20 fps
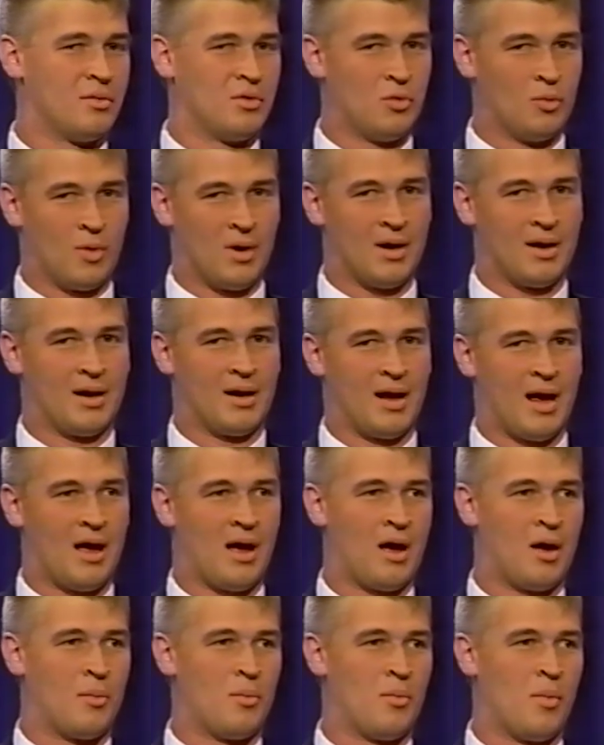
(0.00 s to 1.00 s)
you want
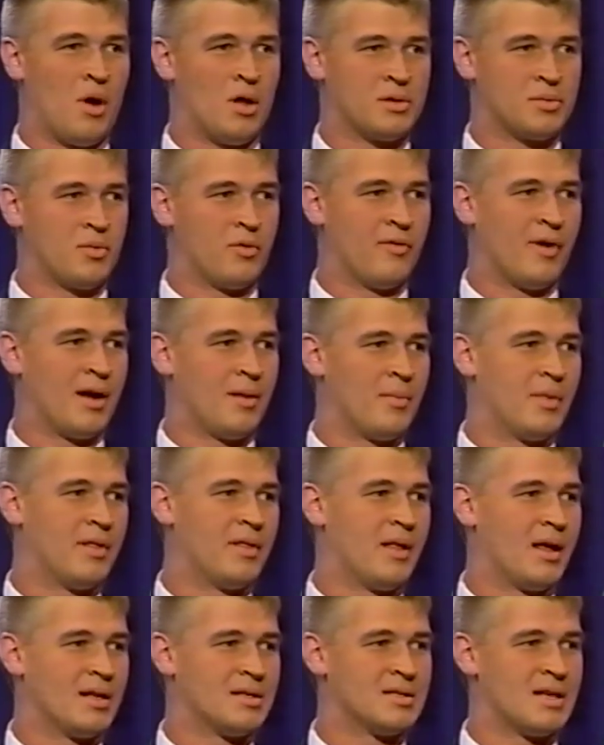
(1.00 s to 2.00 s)
a multiple
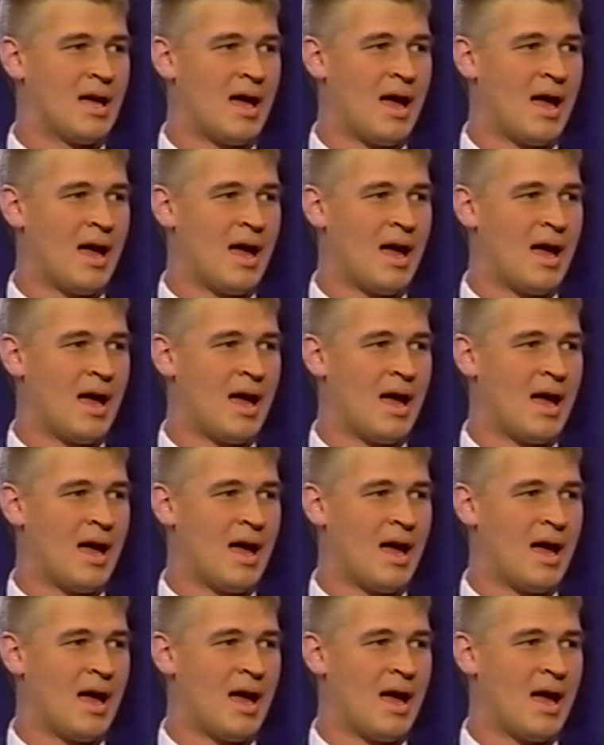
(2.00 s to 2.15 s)
vitamin that's